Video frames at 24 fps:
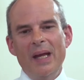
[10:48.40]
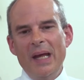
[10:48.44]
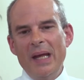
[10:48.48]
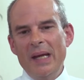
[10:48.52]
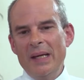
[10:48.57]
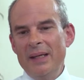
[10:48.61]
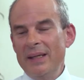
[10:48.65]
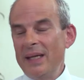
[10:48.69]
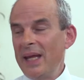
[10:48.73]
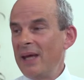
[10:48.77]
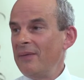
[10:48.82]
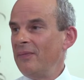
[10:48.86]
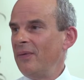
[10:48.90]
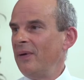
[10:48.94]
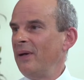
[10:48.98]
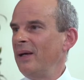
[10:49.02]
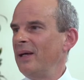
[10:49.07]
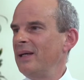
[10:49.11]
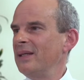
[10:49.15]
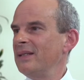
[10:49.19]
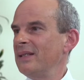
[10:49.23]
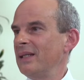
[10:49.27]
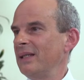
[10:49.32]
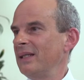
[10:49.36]
Never
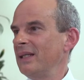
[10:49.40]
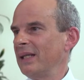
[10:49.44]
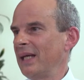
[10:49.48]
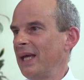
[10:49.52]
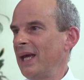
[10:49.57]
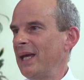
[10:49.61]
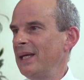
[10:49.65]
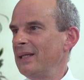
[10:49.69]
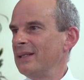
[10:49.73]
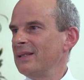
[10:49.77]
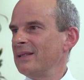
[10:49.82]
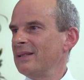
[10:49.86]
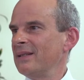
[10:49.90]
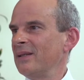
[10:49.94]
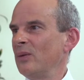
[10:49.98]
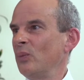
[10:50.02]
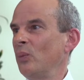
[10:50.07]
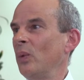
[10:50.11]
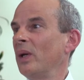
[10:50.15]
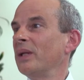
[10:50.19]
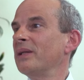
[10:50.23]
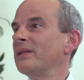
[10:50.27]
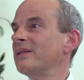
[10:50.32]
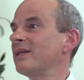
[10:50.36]
is it the case that
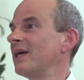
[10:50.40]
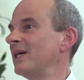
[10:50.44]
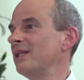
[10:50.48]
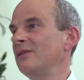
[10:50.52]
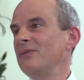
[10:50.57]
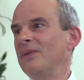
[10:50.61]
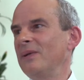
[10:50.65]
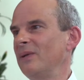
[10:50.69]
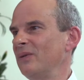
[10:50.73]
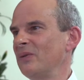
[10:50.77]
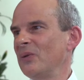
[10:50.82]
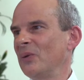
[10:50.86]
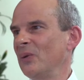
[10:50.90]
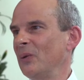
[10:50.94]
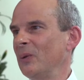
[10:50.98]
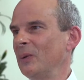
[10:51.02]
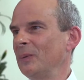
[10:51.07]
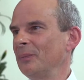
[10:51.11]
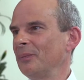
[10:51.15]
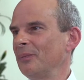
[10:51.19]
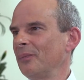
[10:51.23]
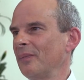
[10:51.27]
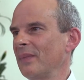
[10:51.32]
one size fits all.